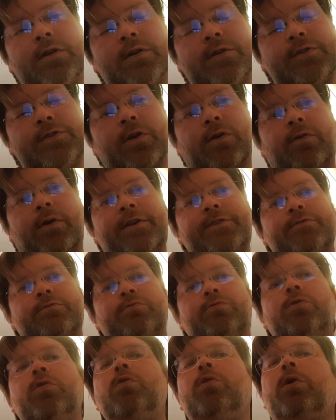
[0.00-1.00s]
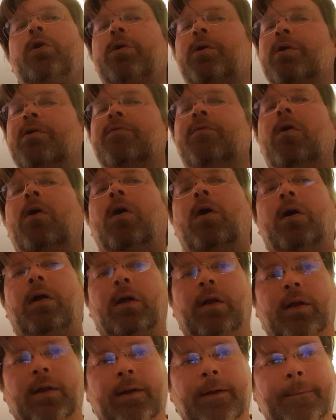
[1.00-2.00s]
So Christ, ruler of
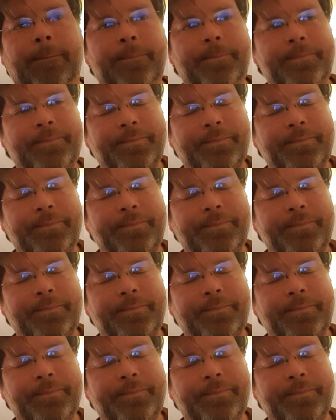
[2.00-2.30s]
all.